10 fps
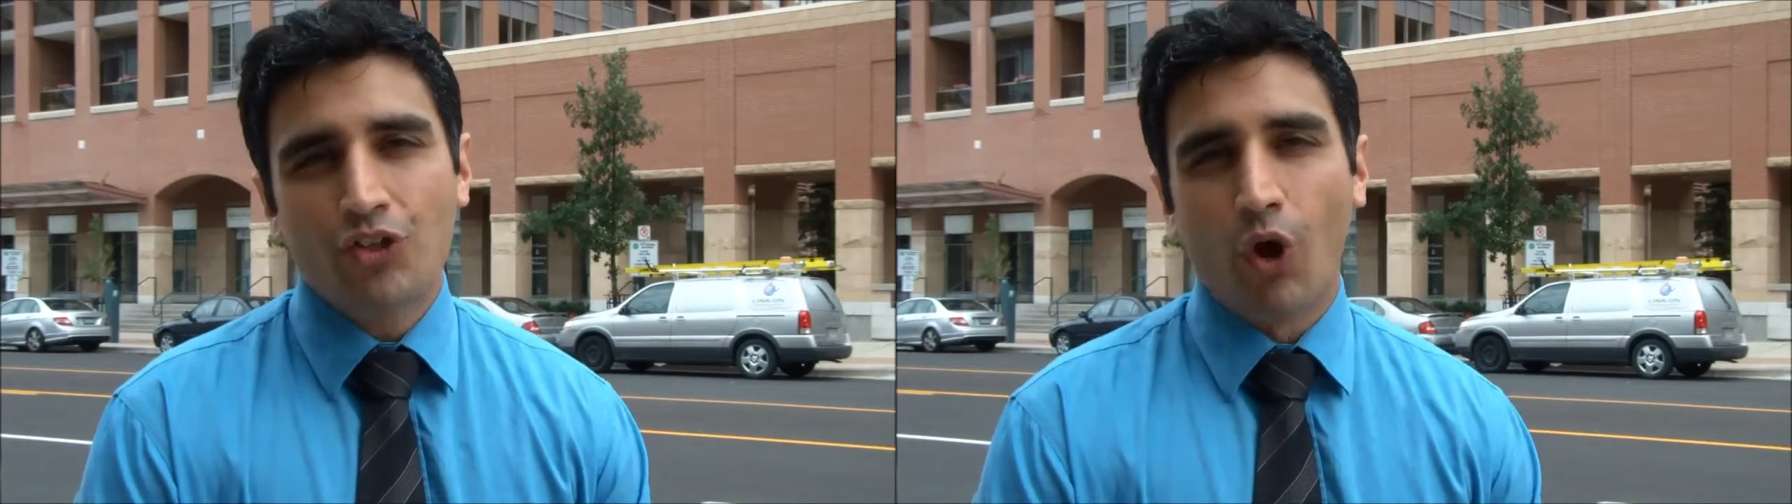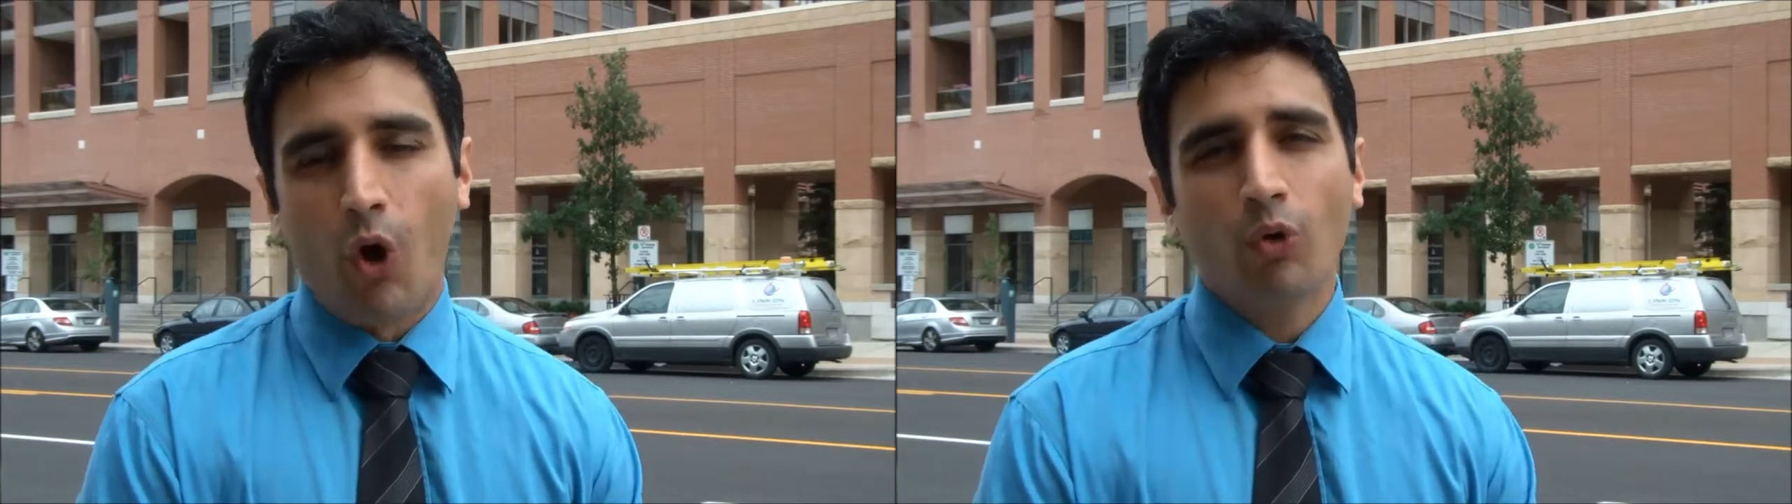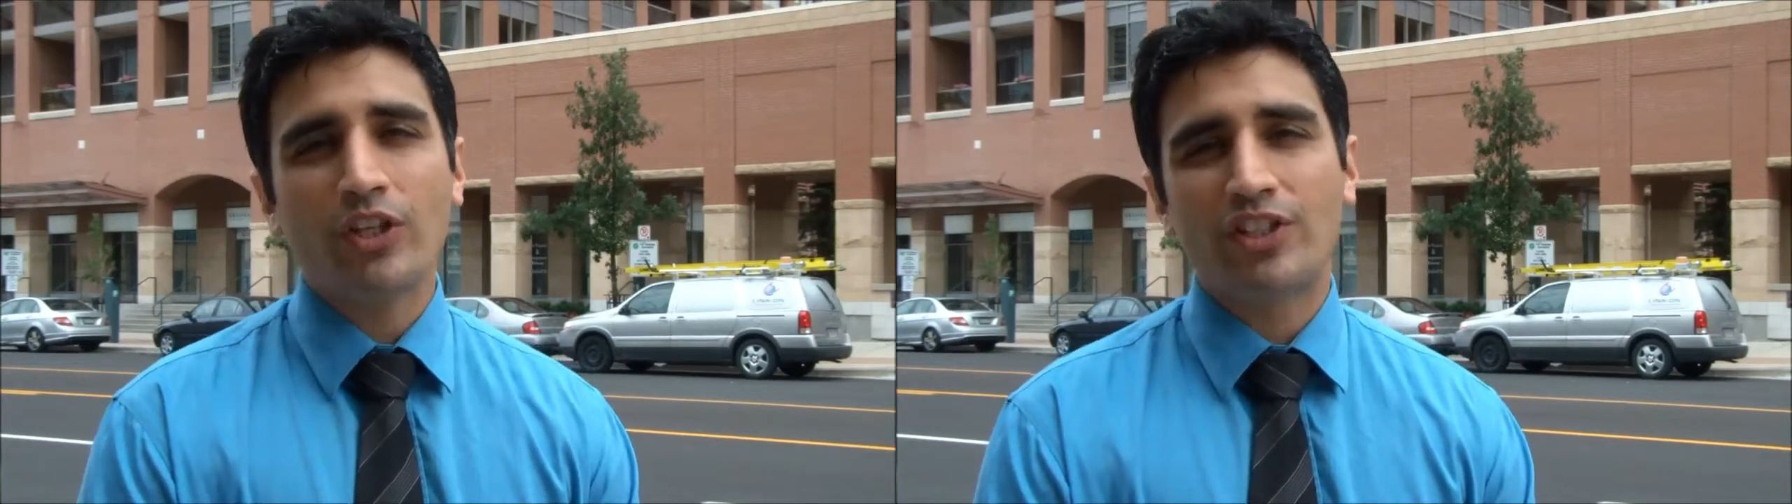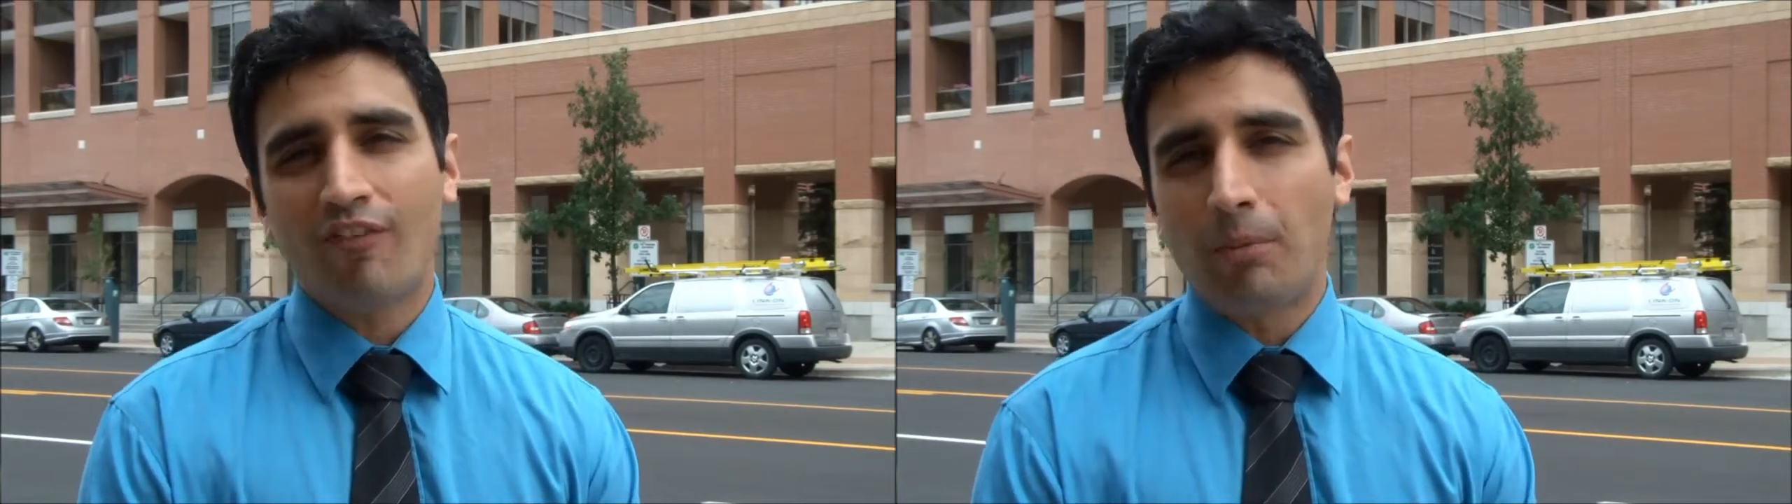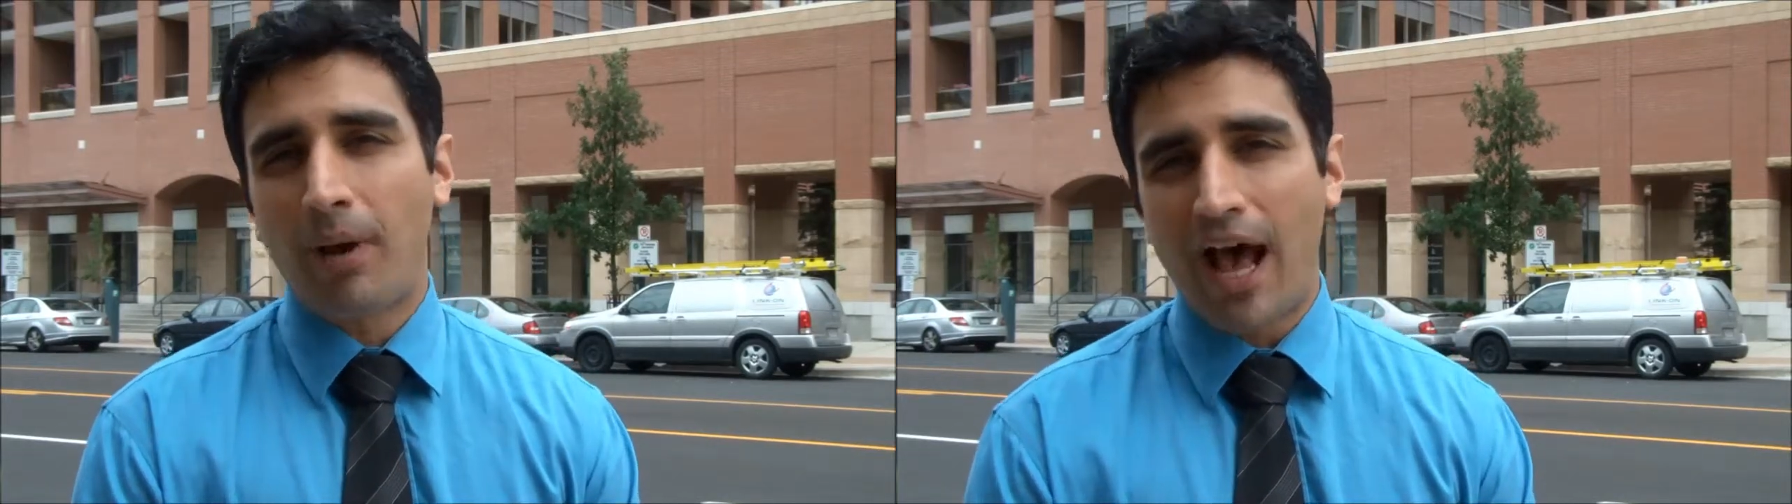So only
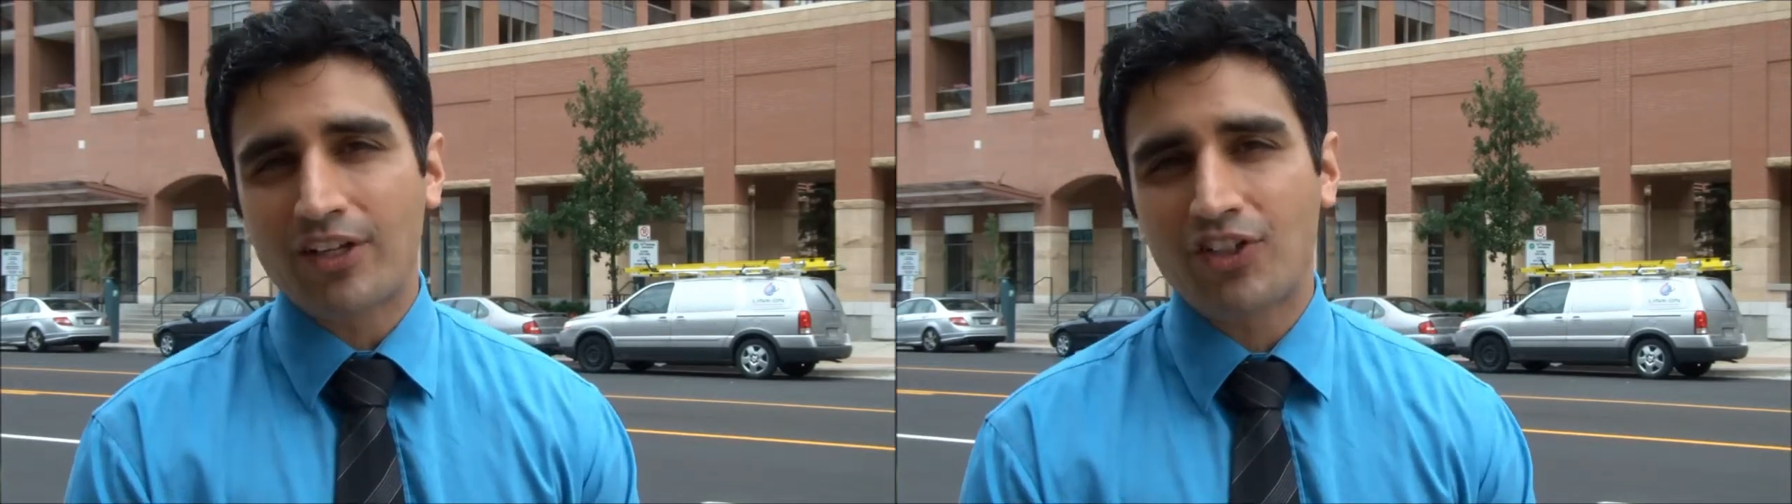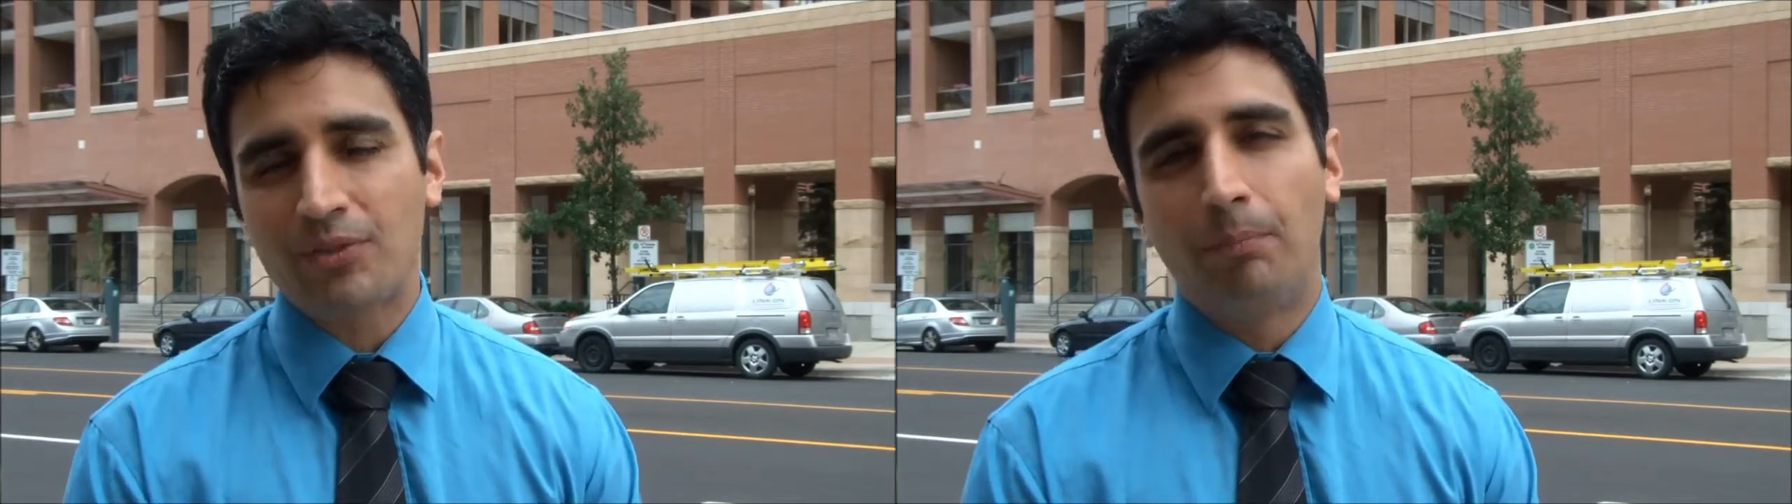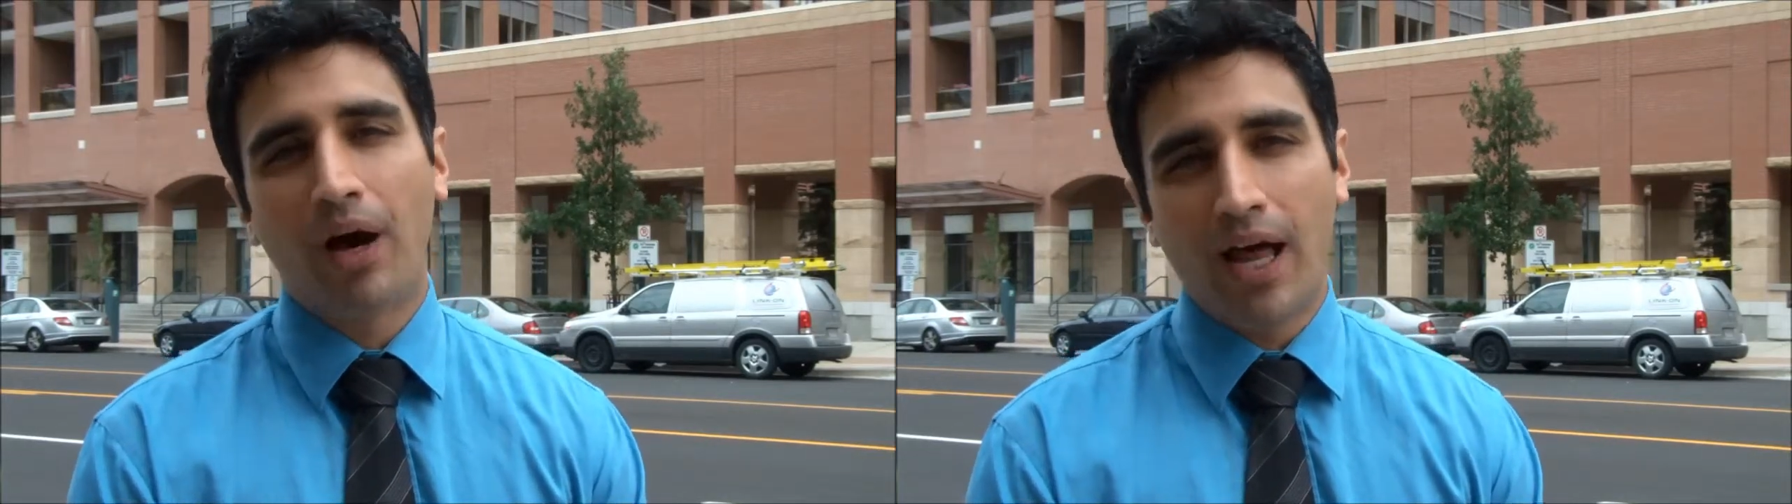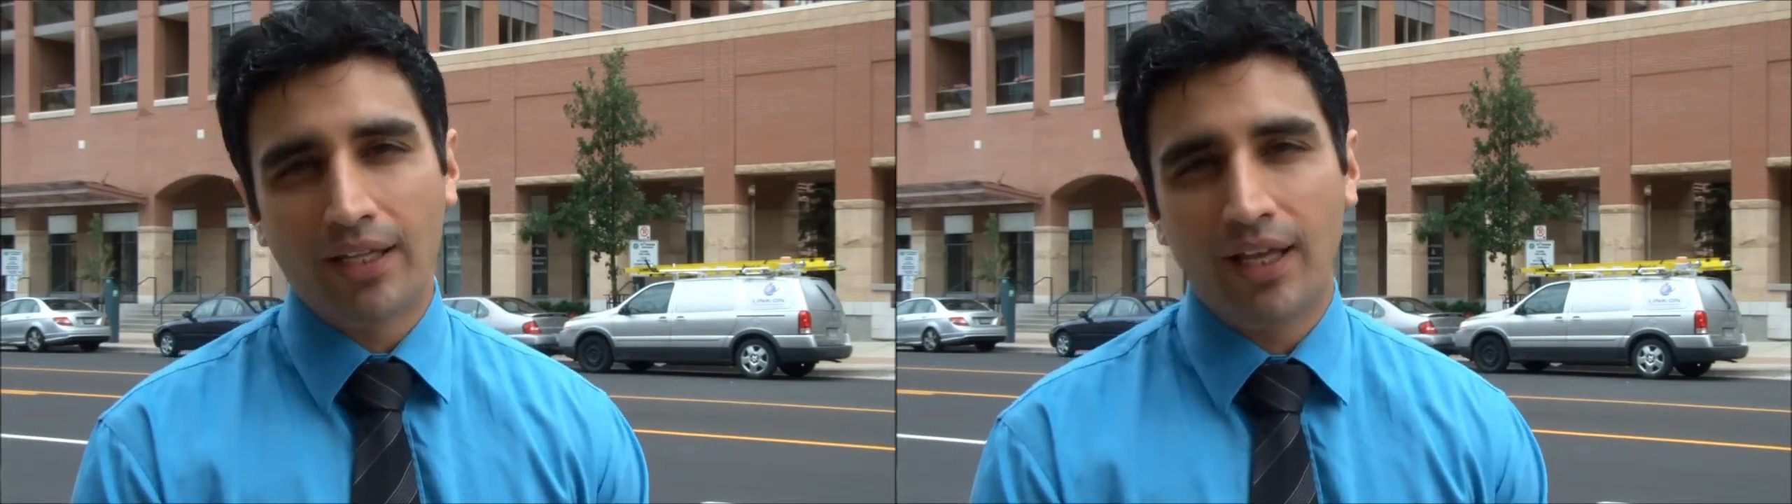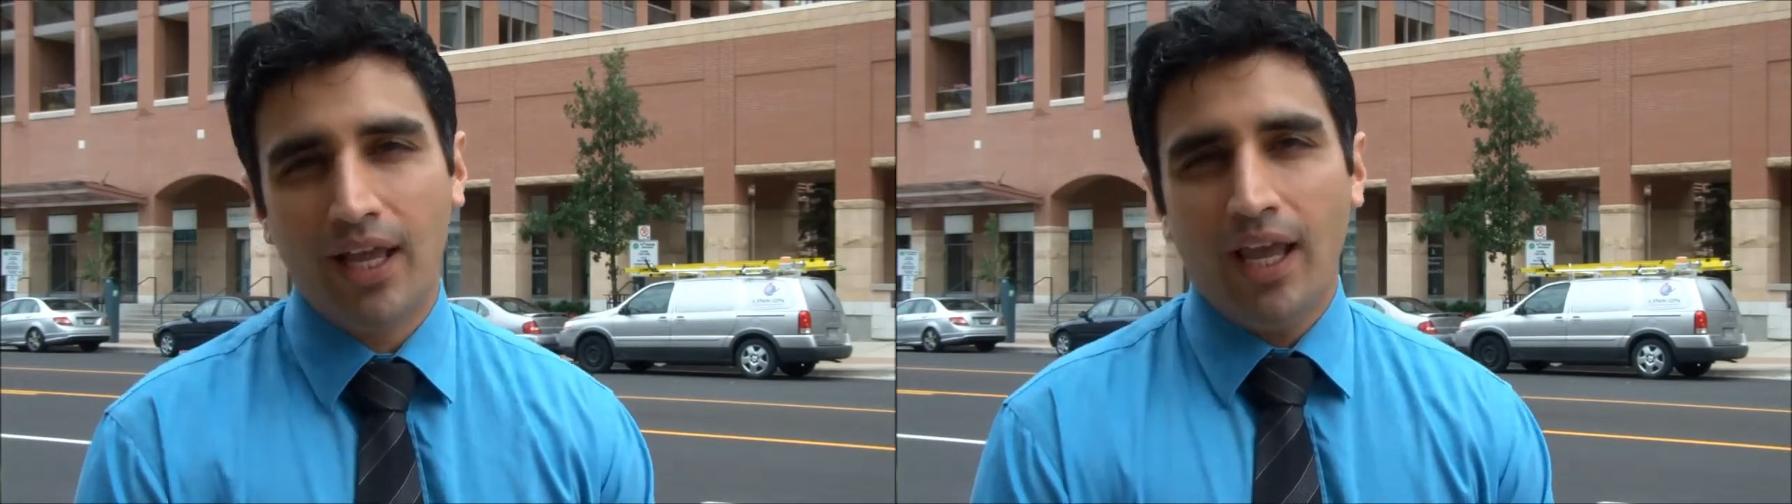seven passes, but